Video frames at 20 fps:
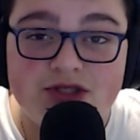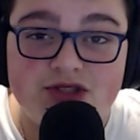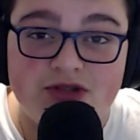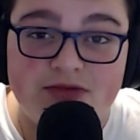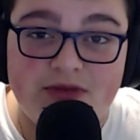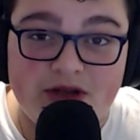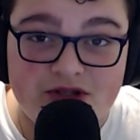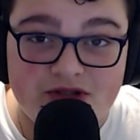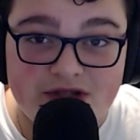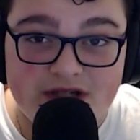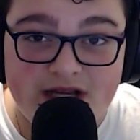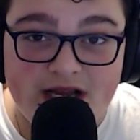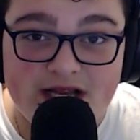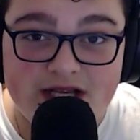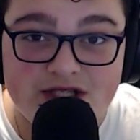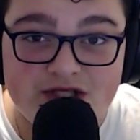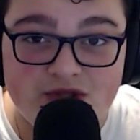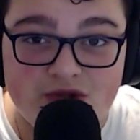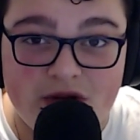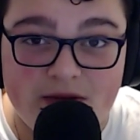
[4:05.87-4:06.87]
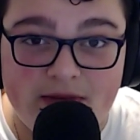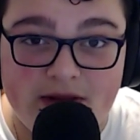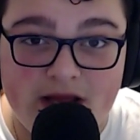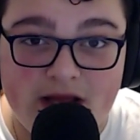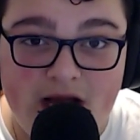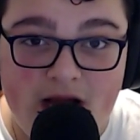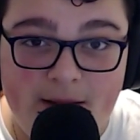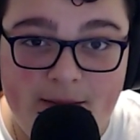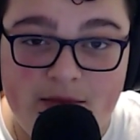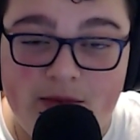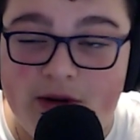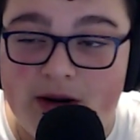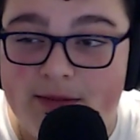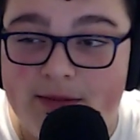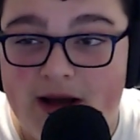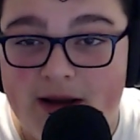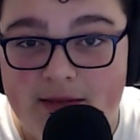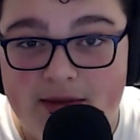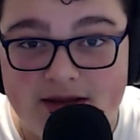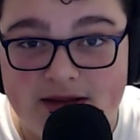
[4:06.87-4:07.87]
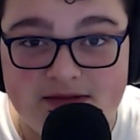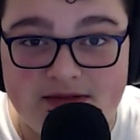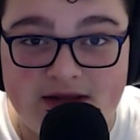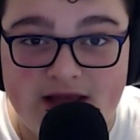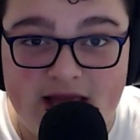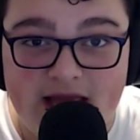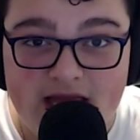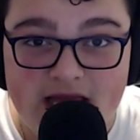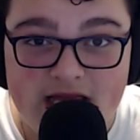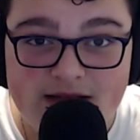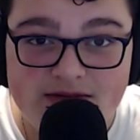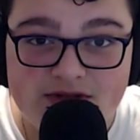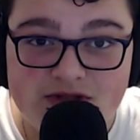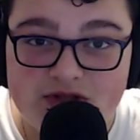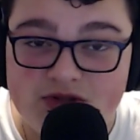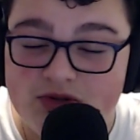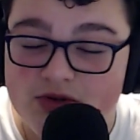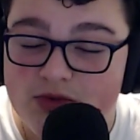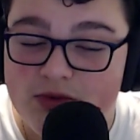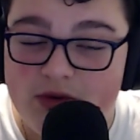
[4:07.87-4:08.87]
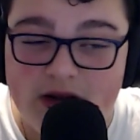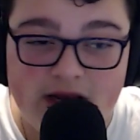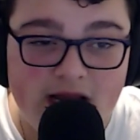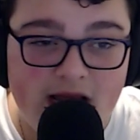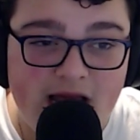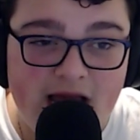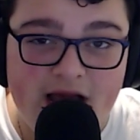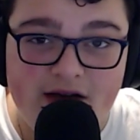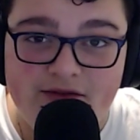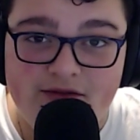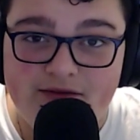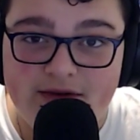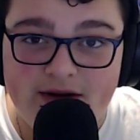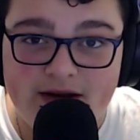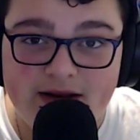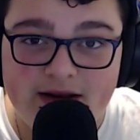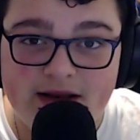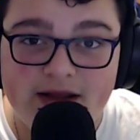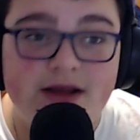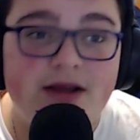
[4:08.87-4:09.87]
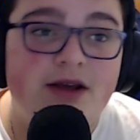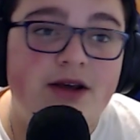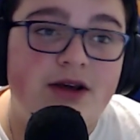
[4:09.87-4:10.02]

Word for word: So make sure you guys join me up. We're gonna probably play some games, do whatnot, have fun.